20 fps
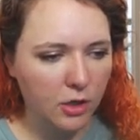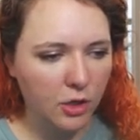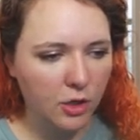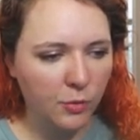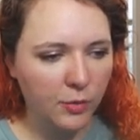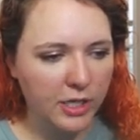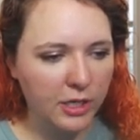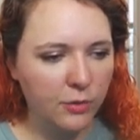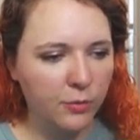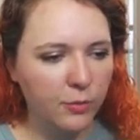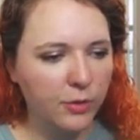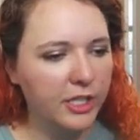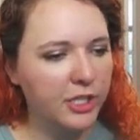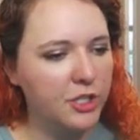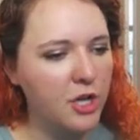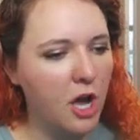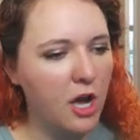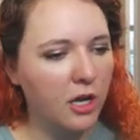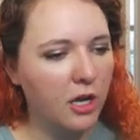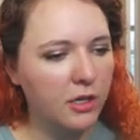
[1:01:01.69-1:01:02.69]
We didn't really
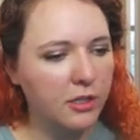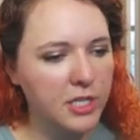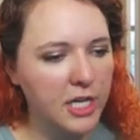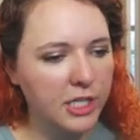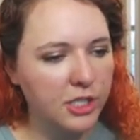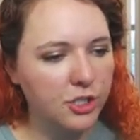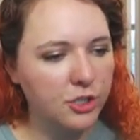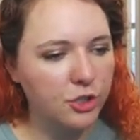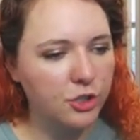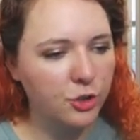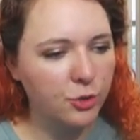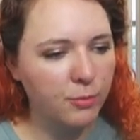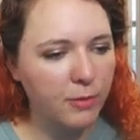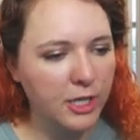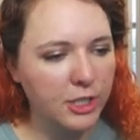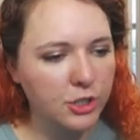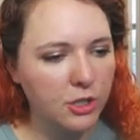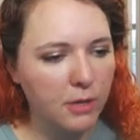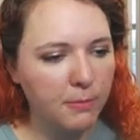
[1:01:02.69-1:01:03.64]
touch too much on